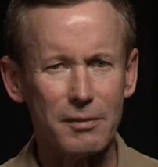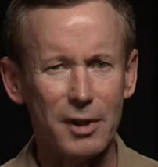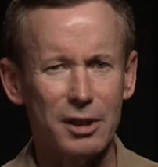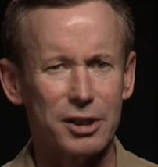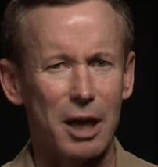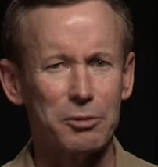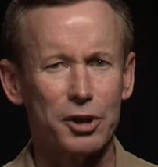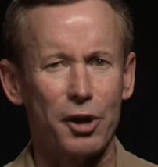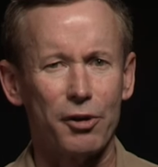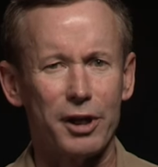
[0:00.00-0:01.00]

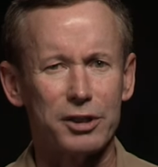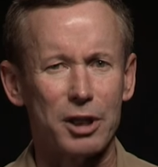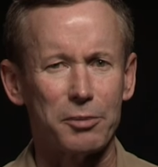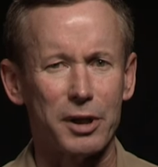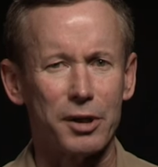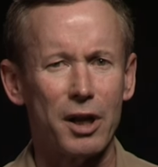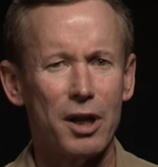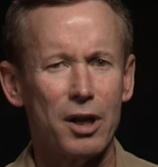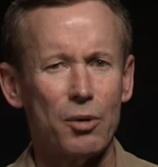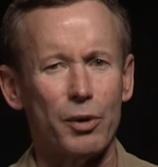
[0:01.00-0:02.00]
Cybersecurity is something
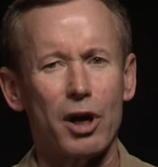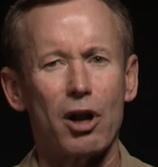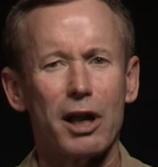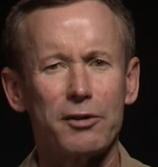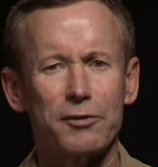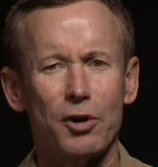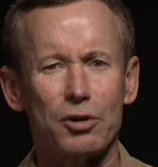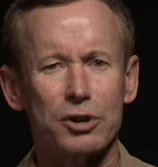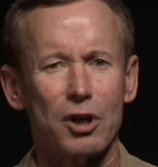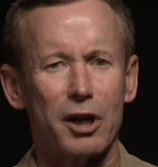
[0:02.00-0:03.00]
we all have to
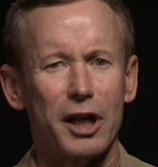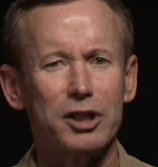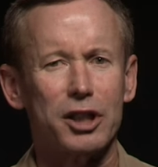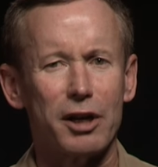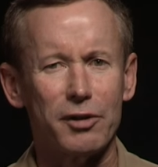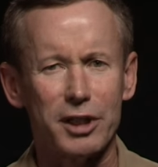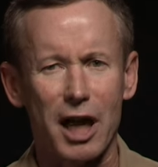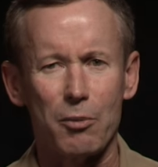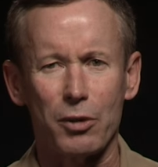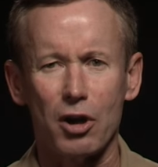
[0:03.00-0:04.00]
focus on each and every
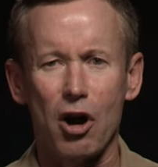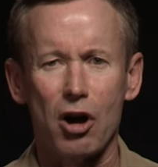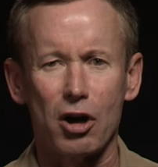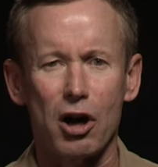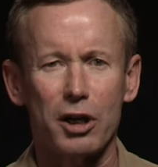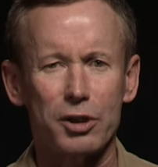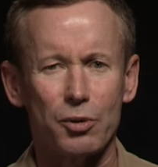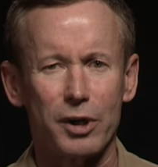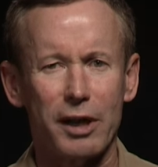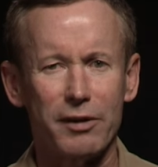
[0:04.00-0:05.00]
time we log on to
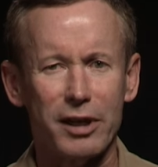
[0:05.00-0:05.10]
a Navy